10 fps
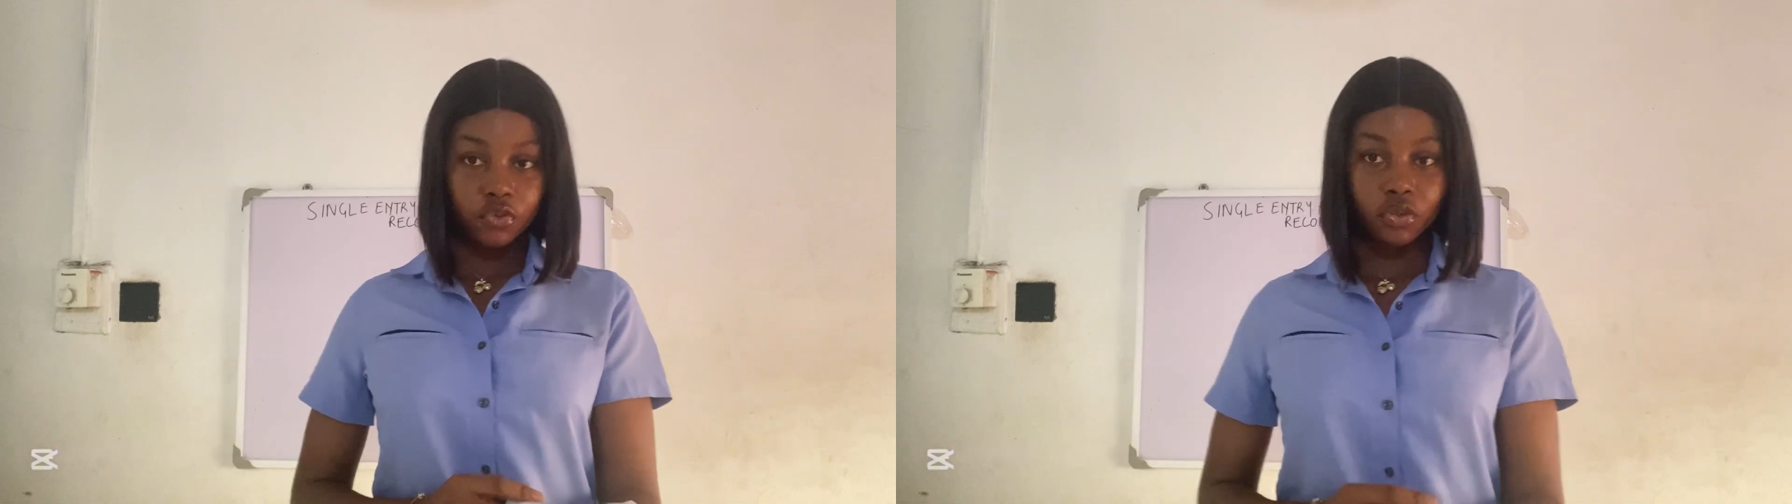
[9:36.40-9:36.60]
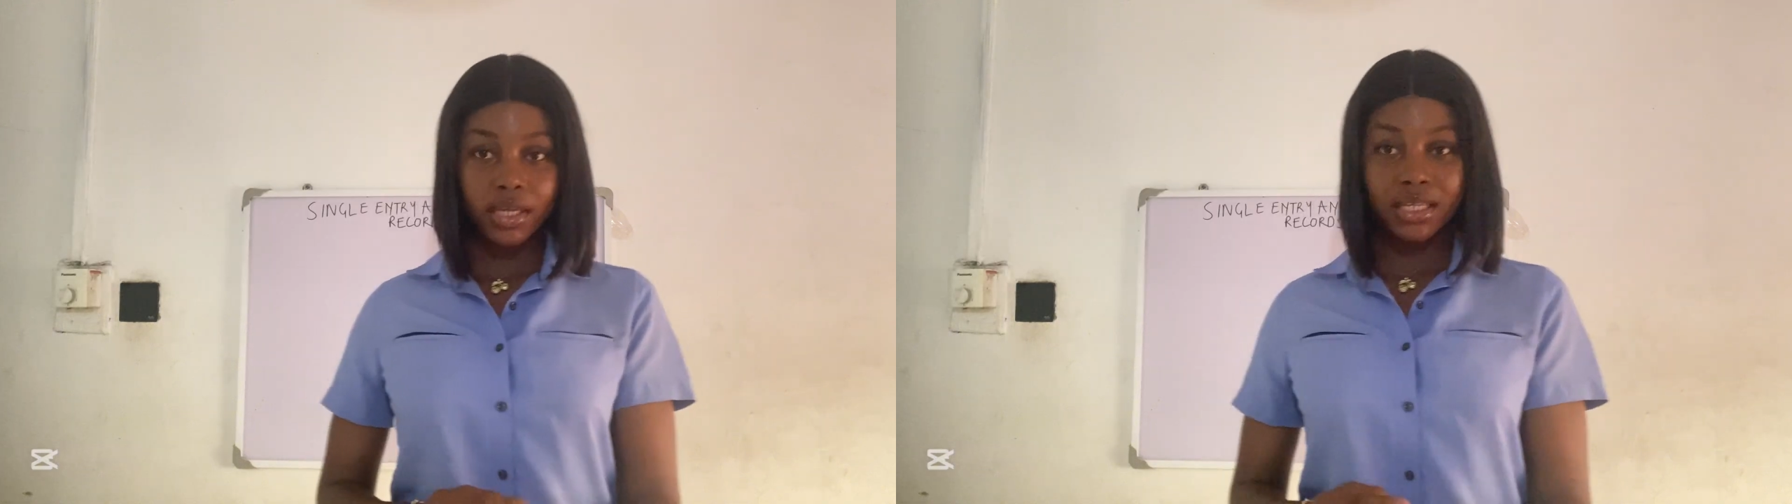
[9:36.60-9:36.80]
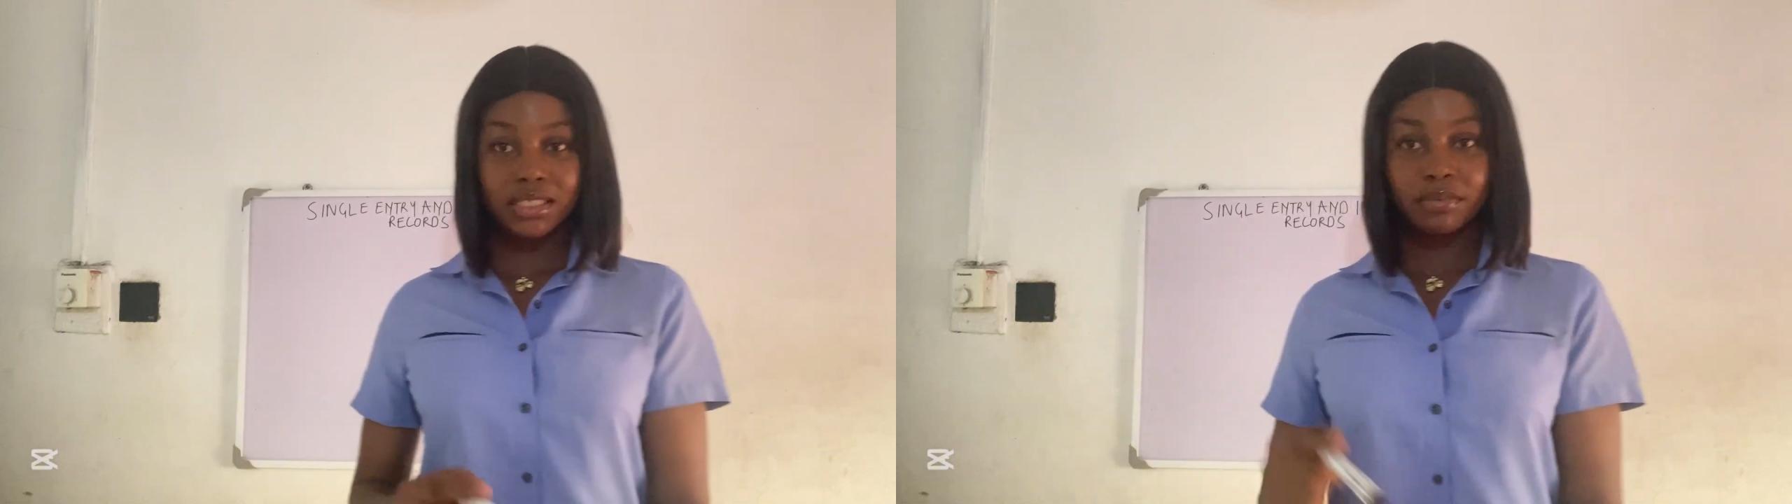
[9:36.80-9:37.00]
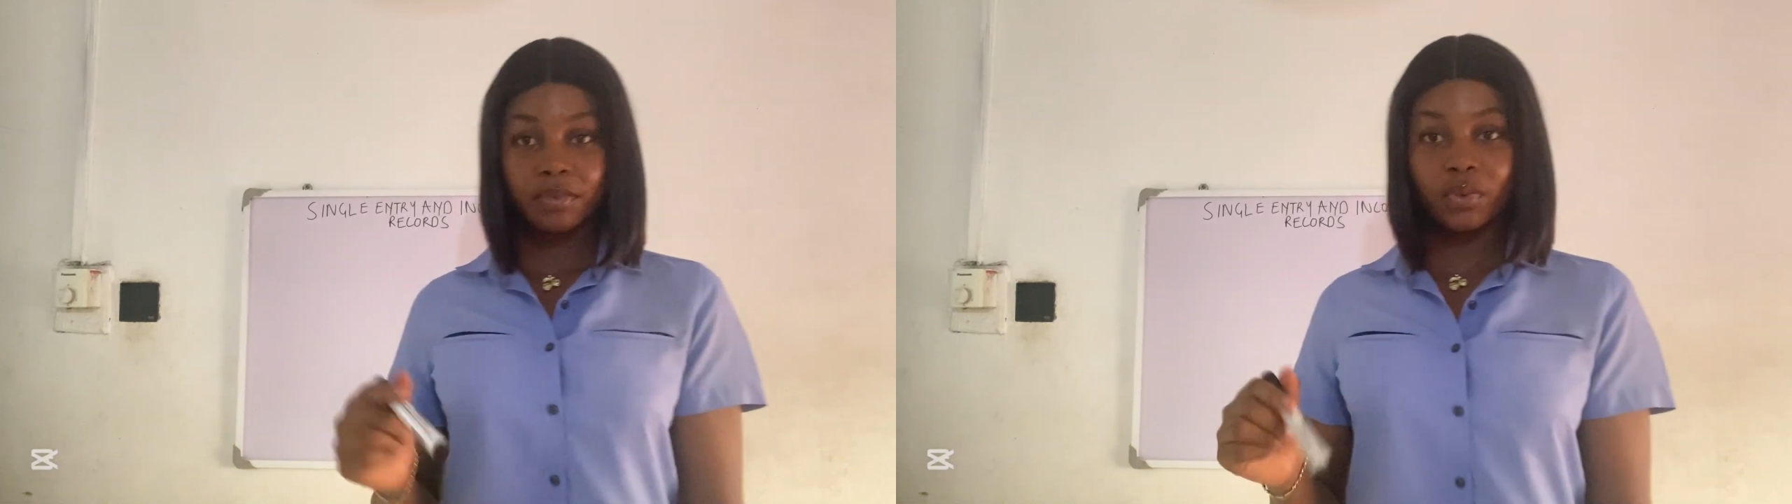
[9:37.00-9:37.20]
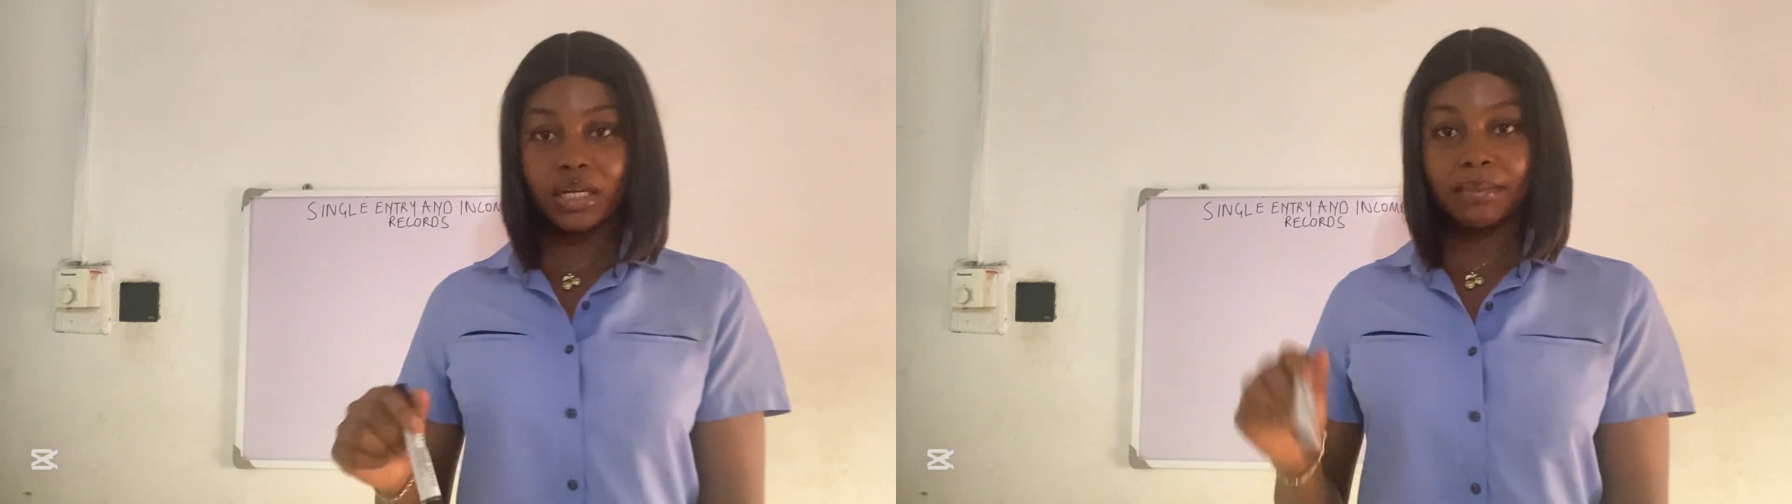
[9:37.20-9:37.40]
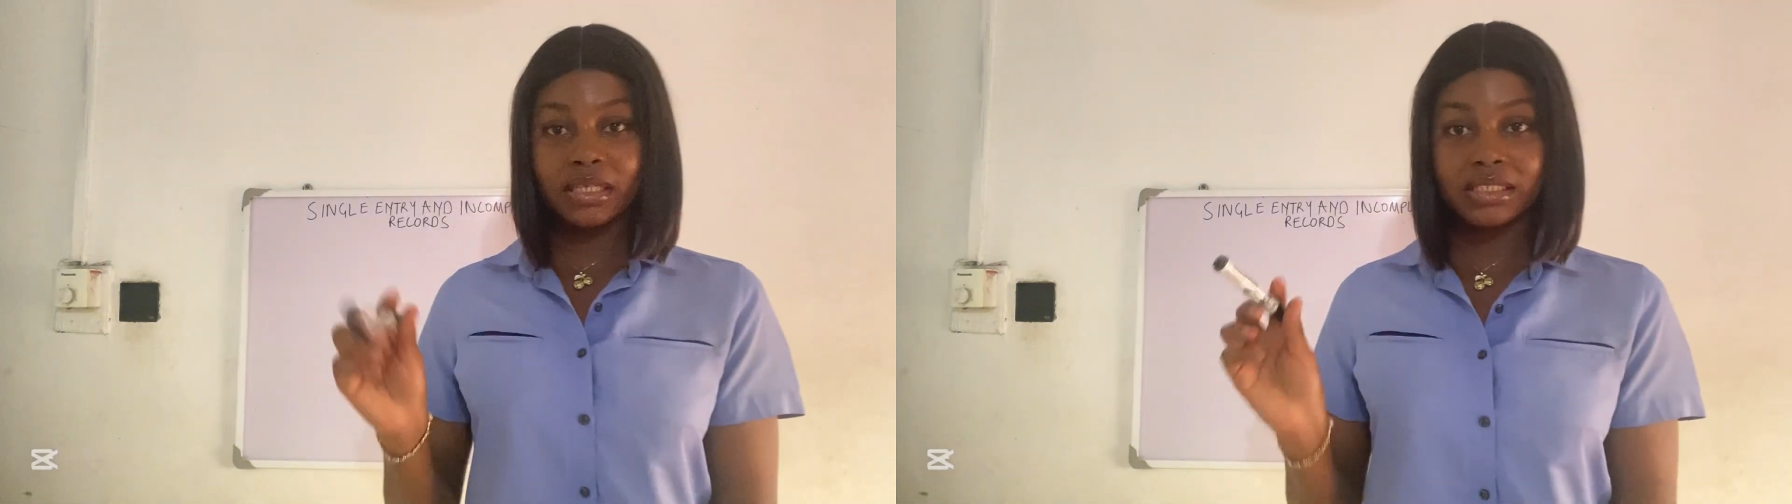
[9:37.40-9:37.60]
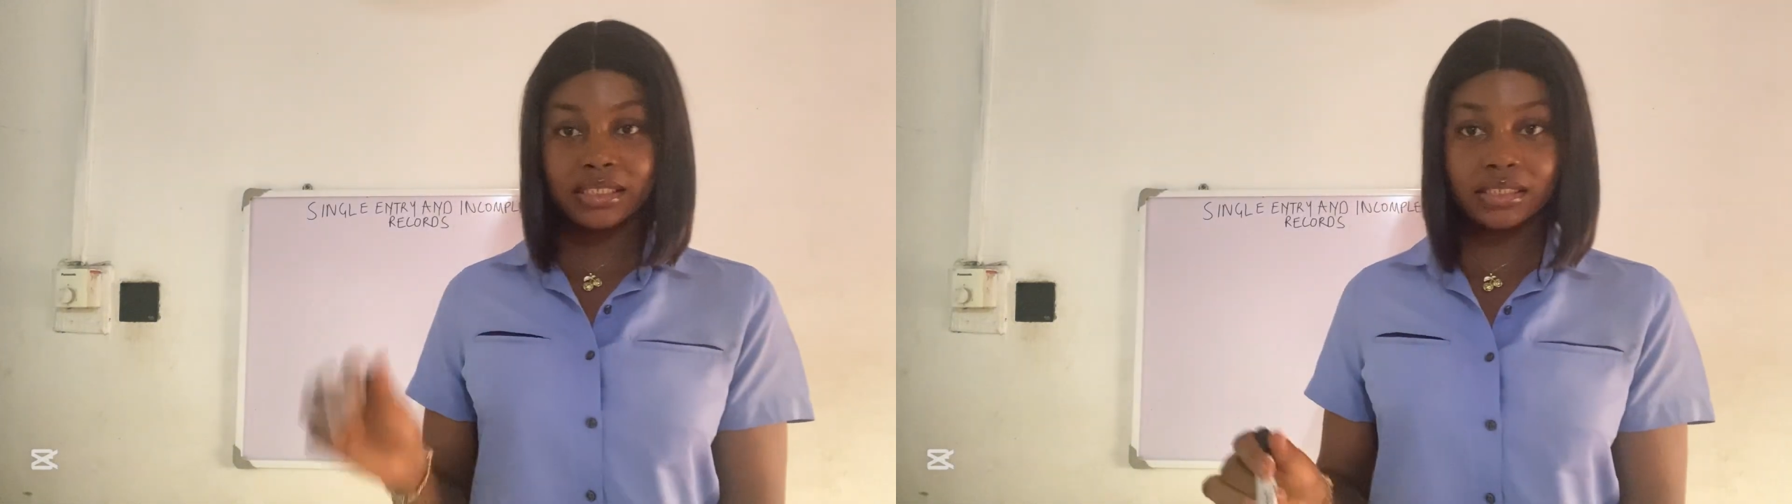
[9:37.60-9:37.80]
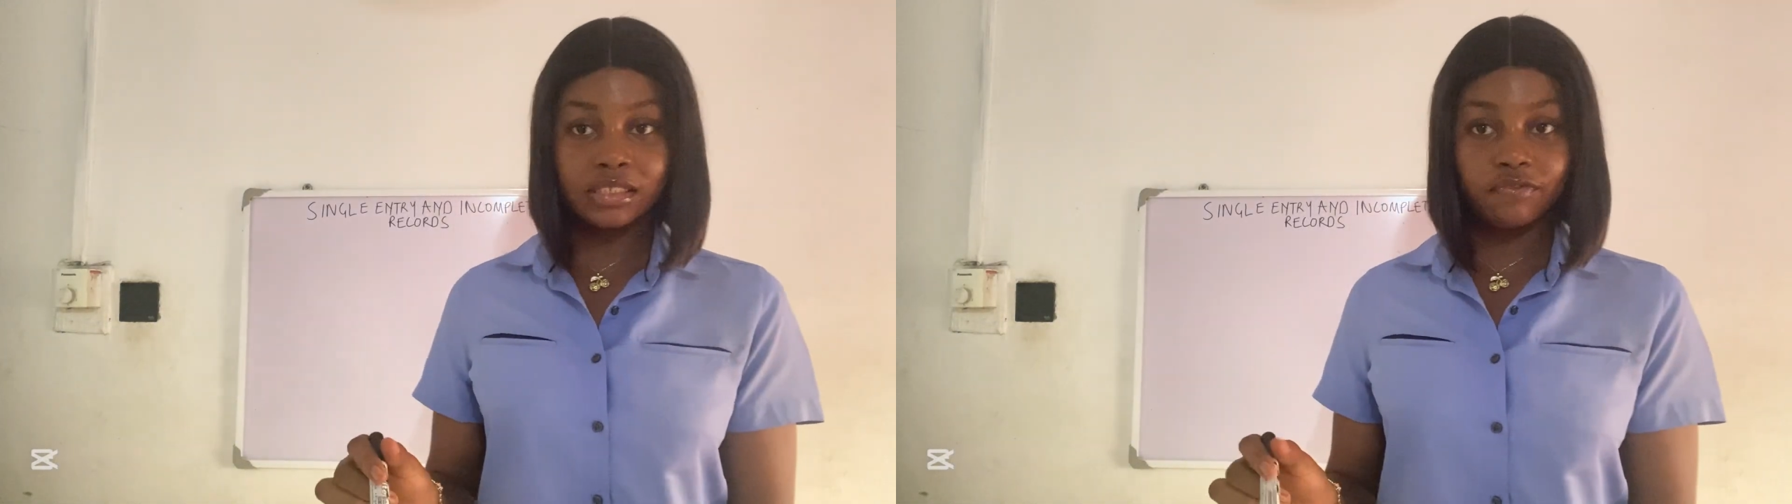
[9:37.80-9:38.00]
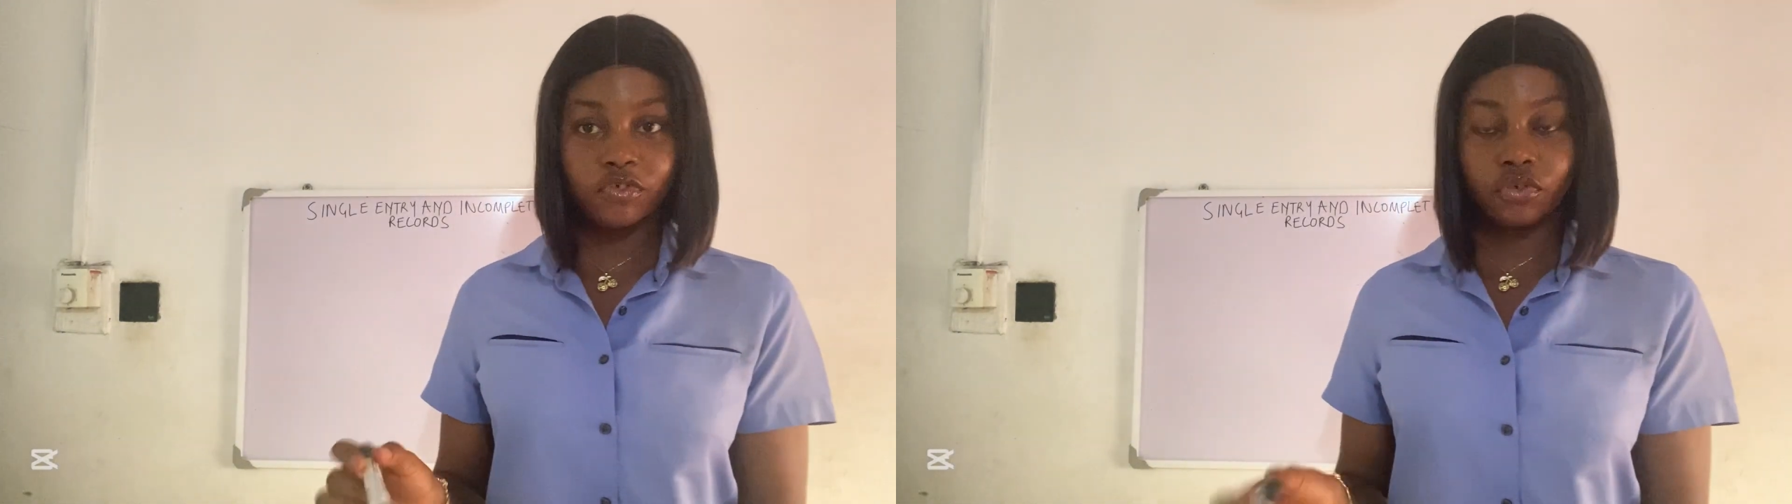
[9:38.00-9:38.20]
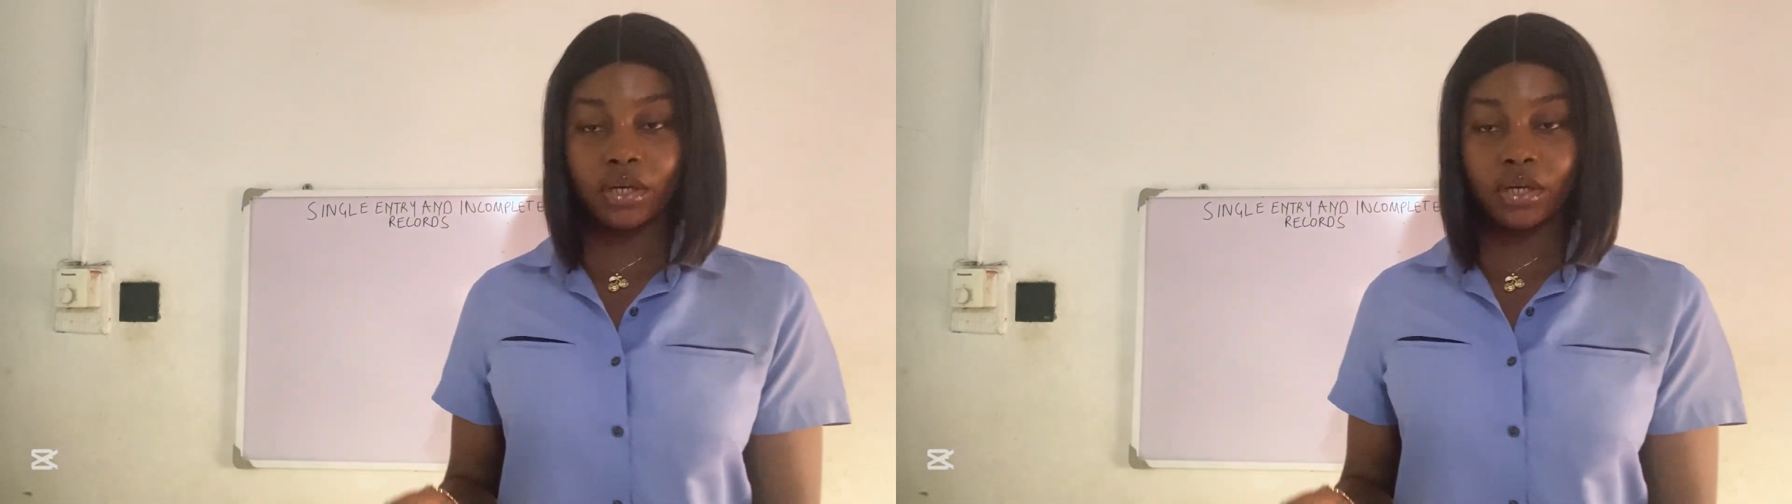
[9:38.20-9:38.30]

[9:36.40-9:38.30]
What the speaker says: I guess maybe when I'm editing this video,